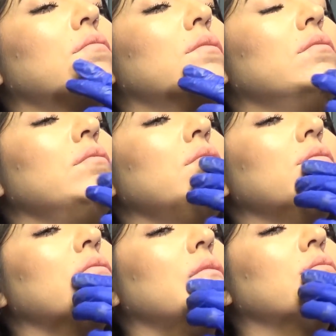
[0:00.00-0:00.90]
So you
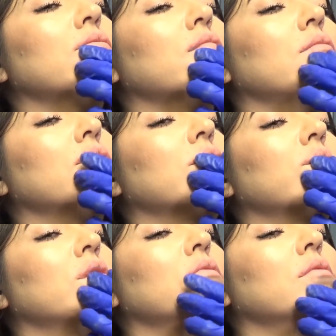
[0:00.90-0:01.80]
can already see these
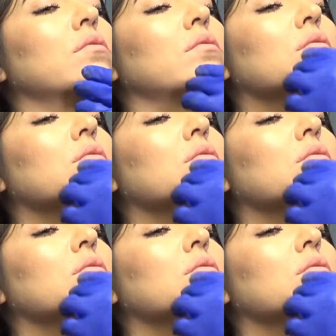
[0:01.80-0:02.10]
lips looking nice